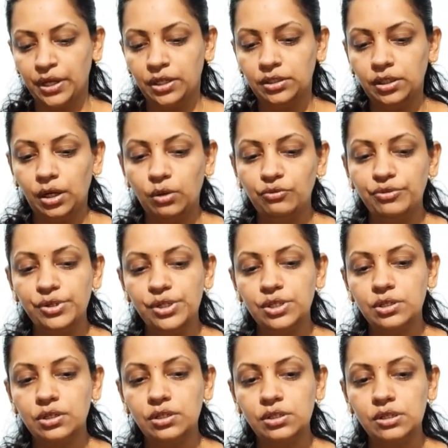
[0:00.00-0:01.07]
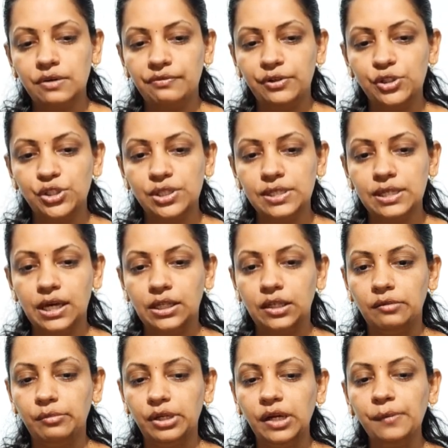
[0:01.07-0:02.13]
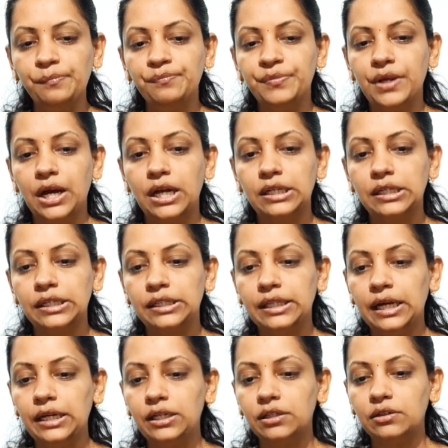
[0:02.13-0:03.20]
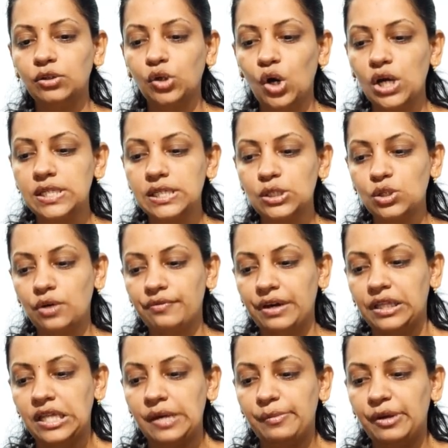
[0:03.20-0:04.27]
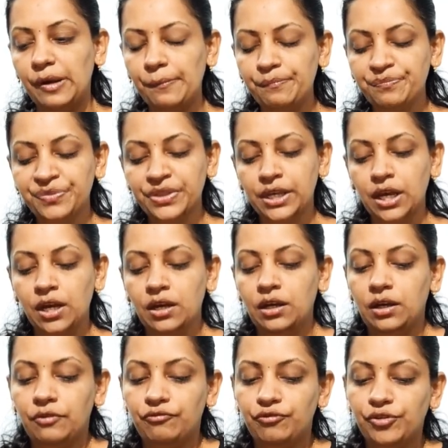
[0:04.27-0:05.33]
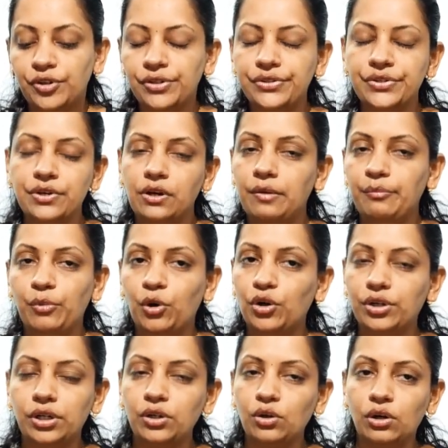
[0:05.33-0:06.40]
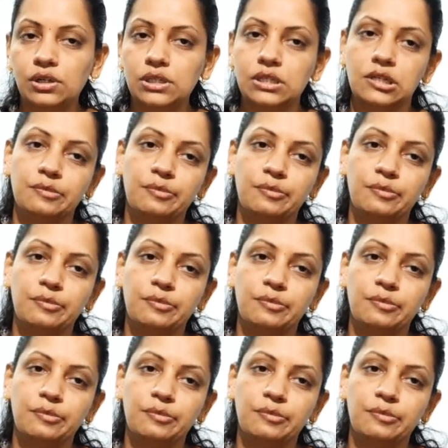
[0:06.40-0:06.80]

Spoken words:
Now first is deficiency anemia, and in that causes of anemia. First and important cause is